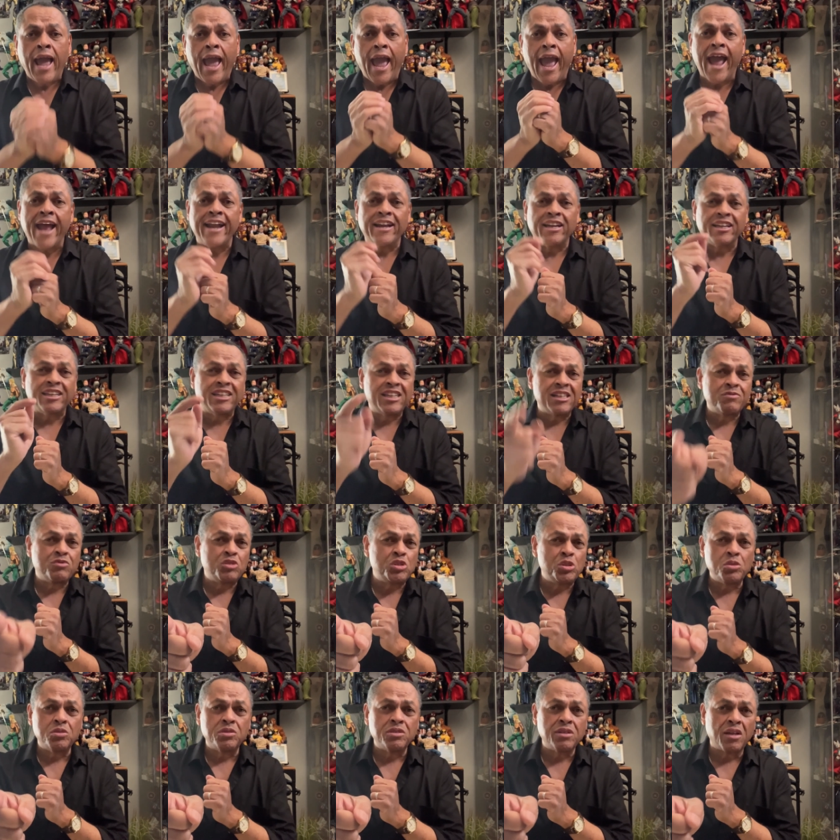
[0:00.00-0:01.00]
and it gives
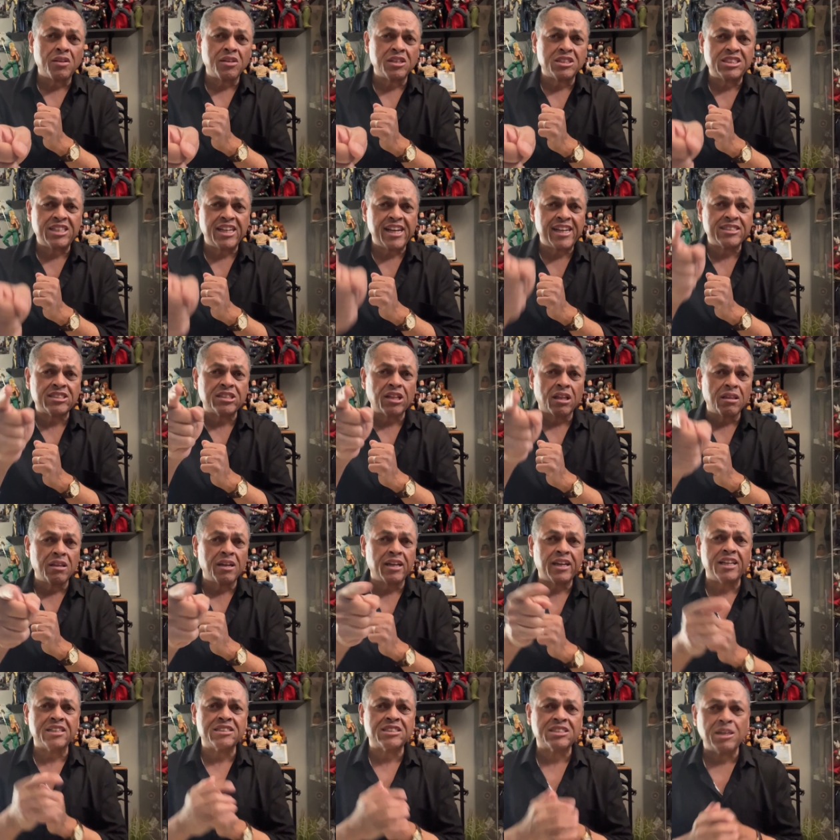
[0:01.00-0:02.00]
you another chance to look
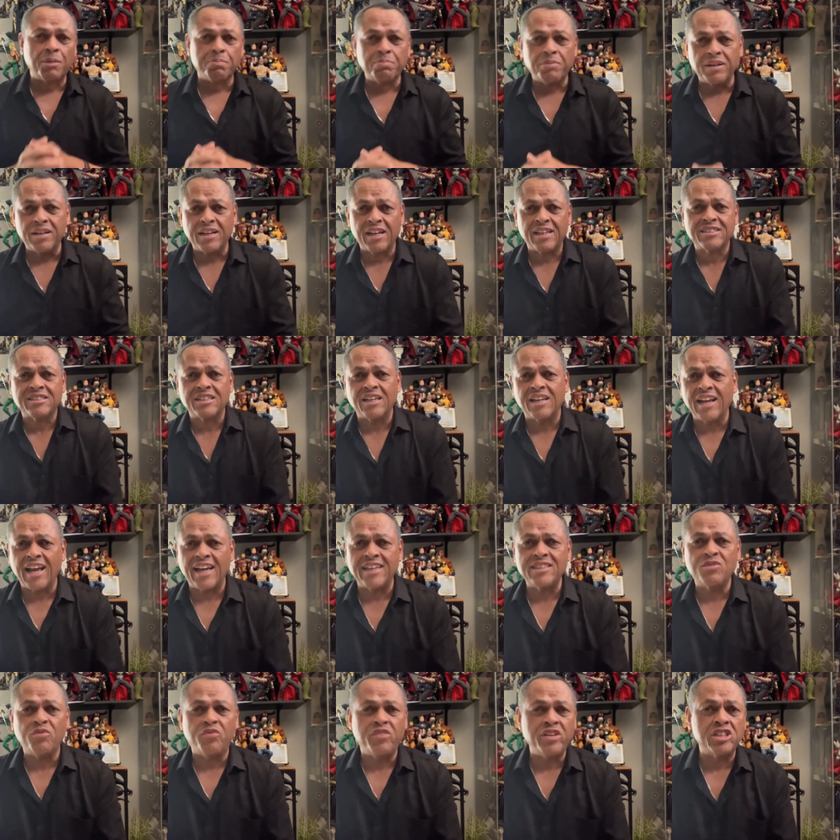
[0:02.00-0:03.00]
at something that's a nice
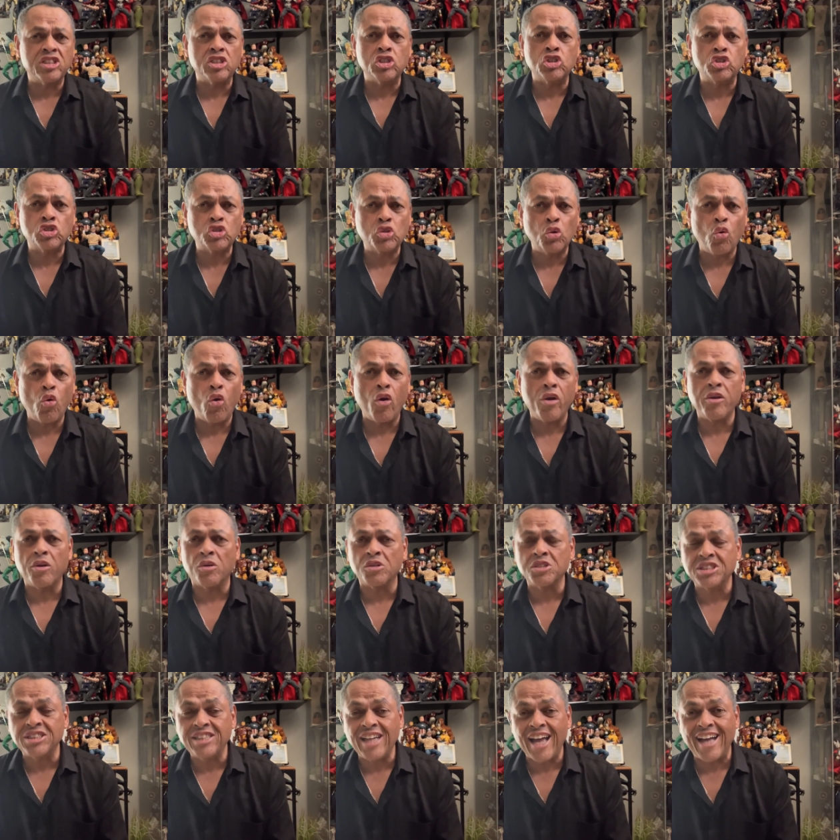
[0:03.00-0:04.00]
vintage toy or
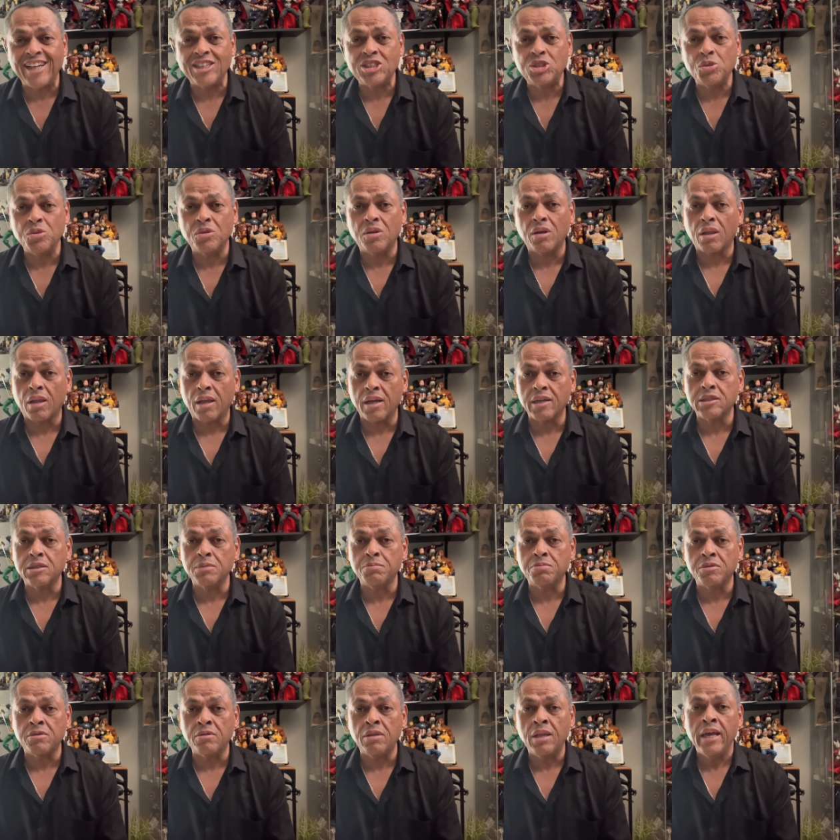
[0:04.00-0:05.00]
statue
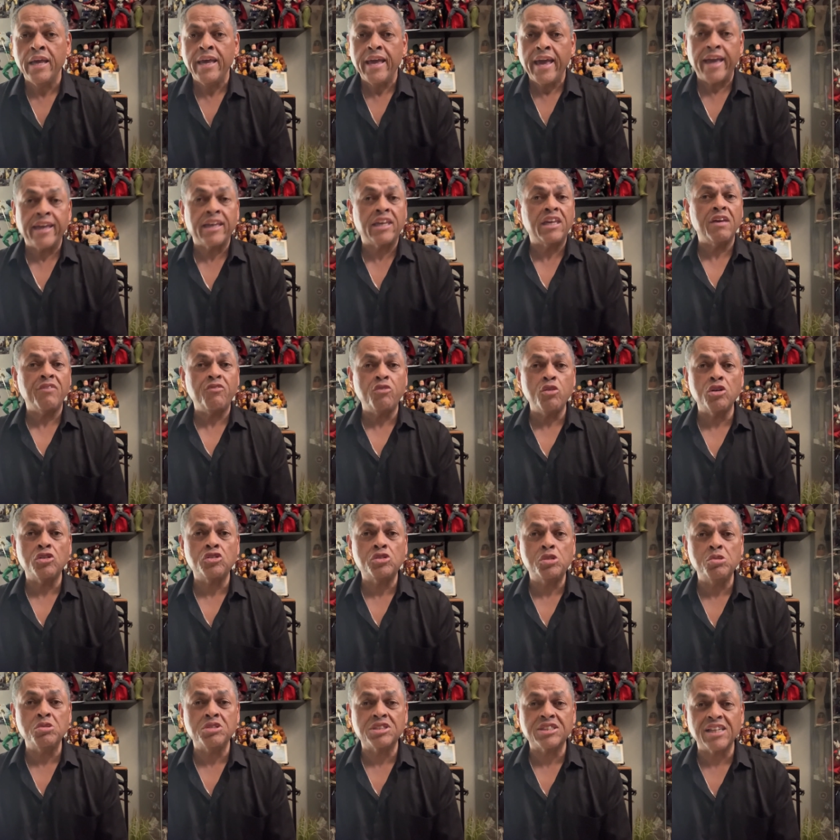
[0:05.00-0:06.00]
collectible and give your
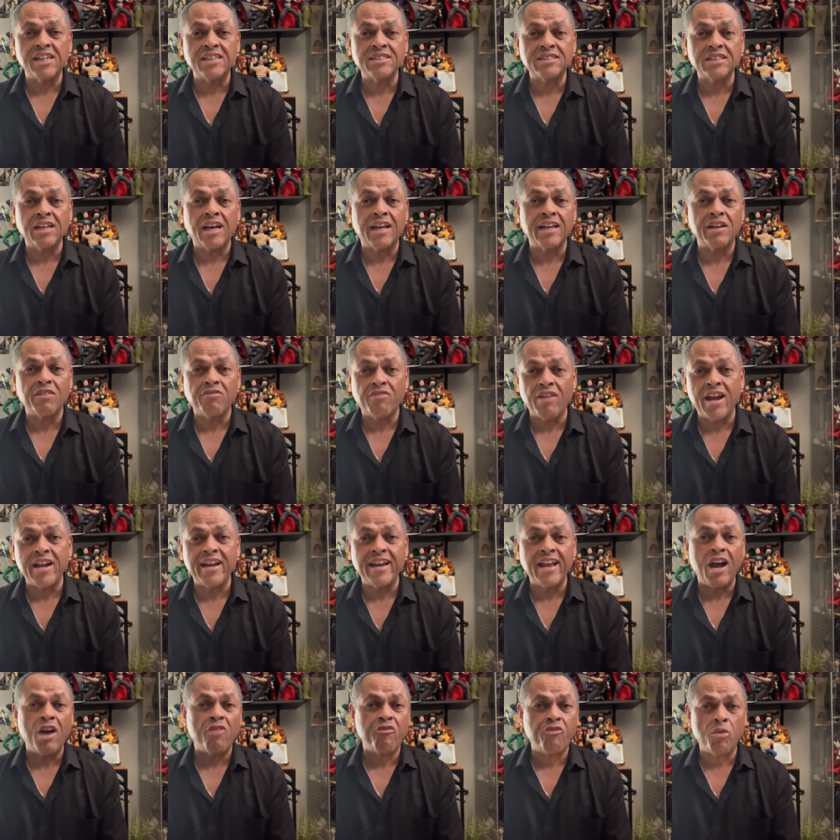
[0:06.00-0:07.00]
2 cents on it right
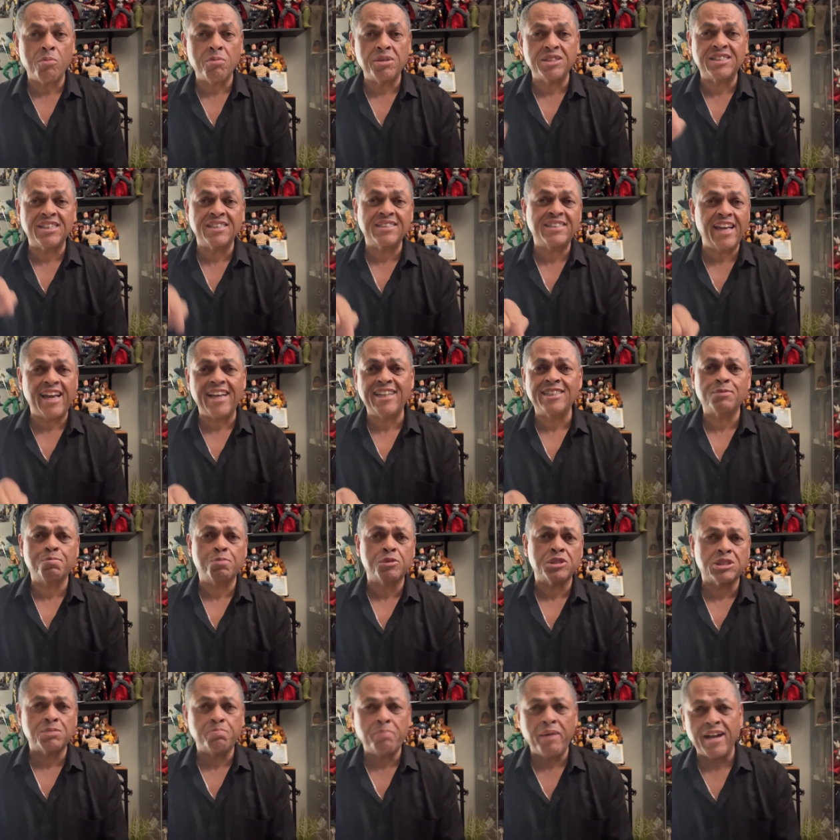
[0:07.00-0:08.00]
now from a today's
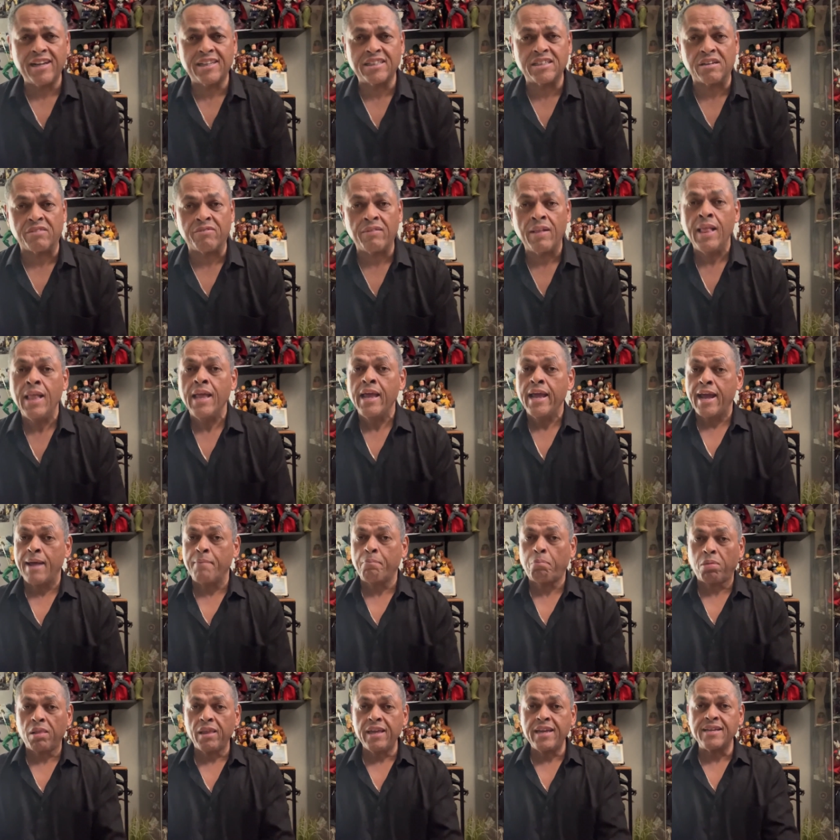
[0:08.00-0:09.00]
perspective. And
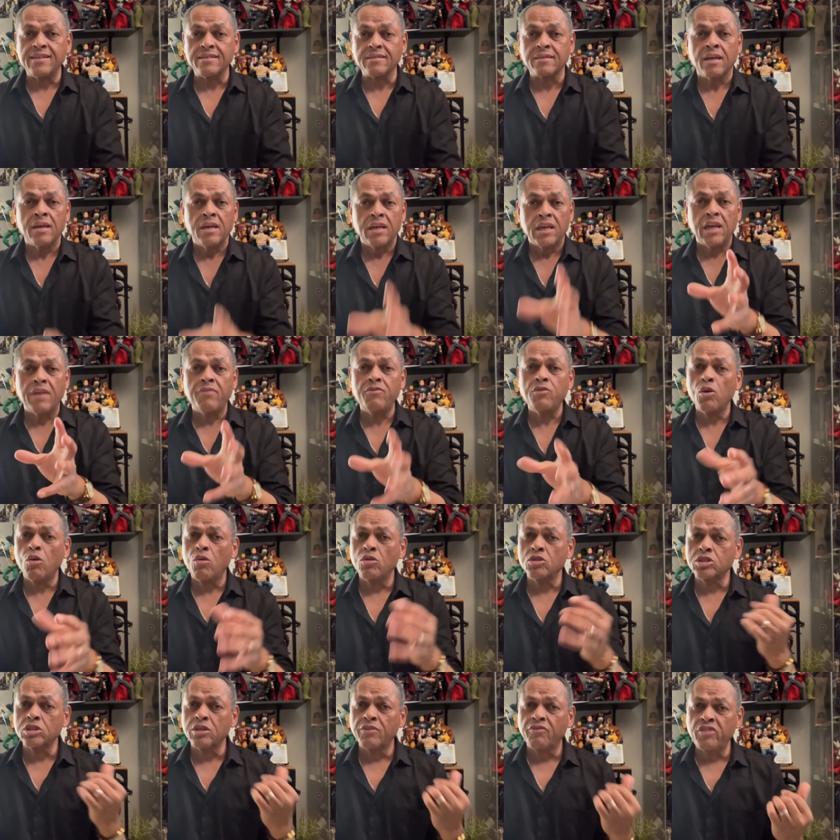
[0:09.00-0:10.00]
please, even though
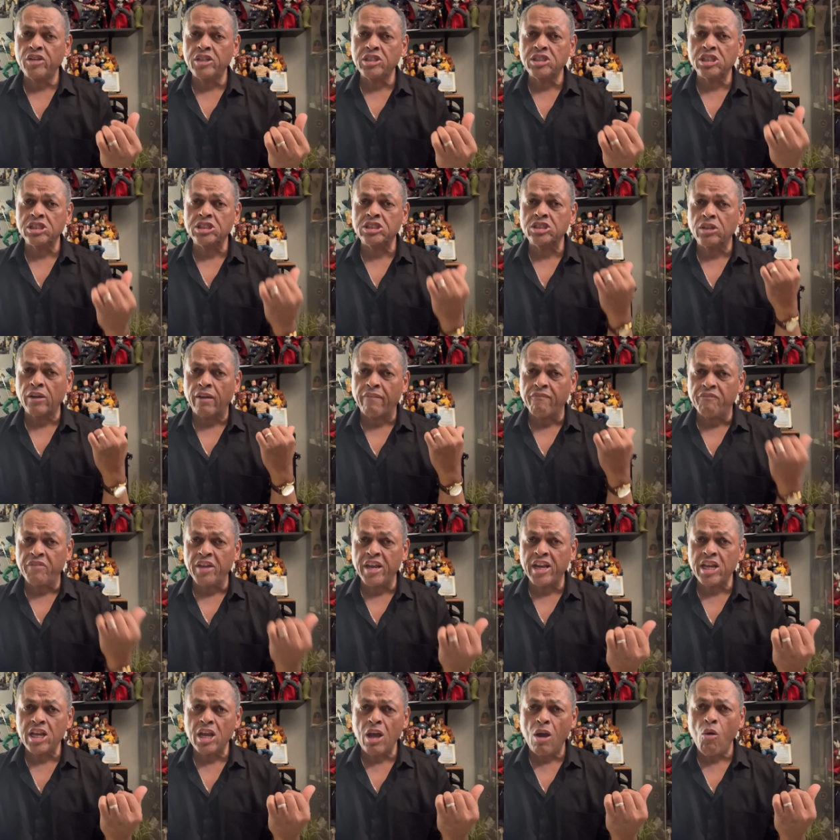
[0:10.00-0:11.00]
it's a vintage
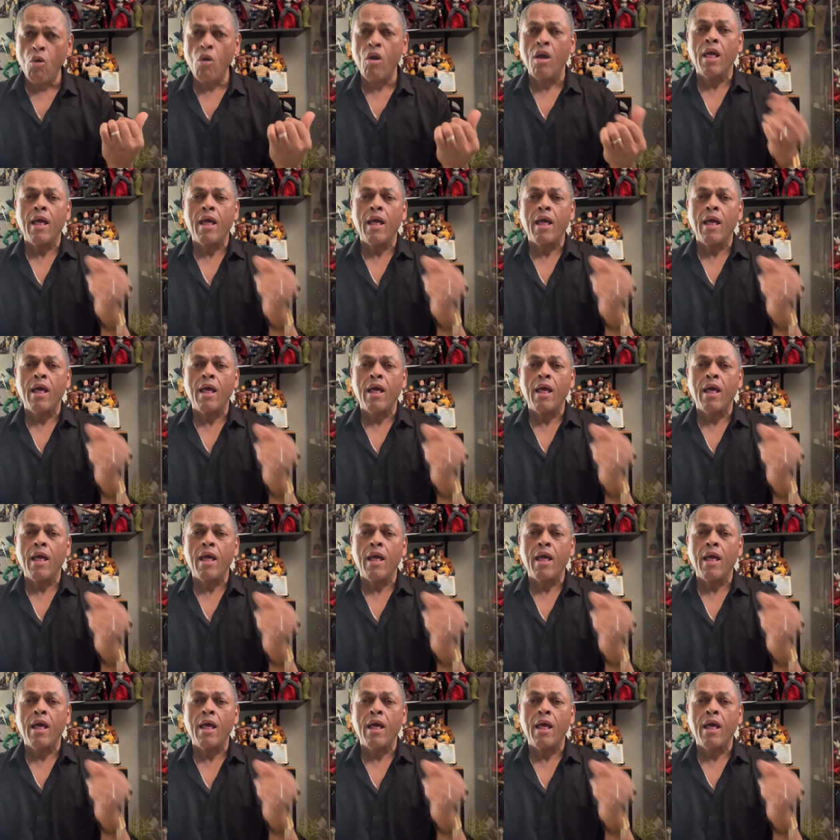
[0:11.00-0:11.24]
video,